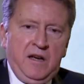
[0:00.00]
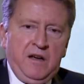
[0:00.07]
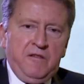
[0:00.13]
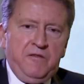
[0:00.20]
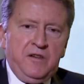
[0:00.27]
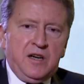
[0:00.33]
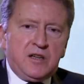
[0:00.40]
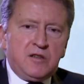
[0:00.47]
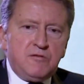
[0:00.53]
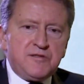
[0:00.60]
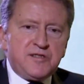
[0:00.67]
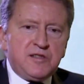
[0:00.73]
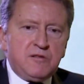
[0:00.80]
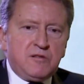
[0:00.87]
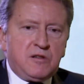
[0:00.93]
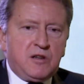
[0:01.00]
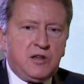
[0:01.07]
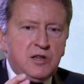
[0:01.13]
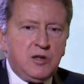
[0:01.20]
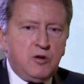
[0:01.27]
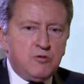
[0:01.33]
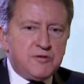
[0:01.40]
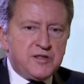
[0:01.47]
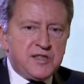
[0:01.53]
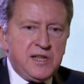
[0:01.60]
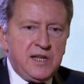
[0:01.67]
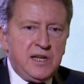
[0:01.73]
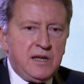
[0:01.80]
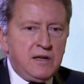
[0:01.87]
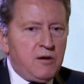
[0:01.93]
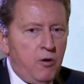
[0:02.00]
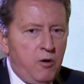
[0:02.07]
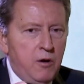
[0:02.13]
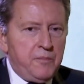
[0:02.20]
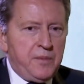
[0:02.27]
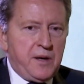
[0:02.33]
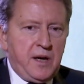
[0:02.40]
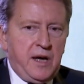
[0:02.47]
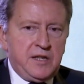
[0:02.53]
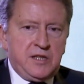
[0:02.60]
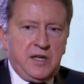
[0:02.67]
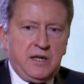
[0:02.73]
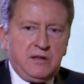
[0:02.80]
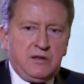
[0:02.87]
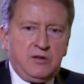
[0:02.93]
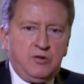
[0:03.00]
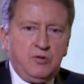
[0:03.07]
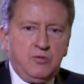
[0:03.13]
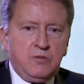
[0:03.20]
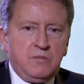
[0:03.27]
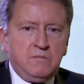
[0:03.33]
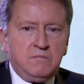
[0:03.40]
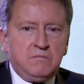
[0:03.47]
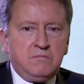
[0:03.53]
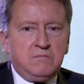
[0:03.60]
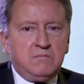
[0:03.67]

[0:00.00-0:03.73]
We are also closely cooperating to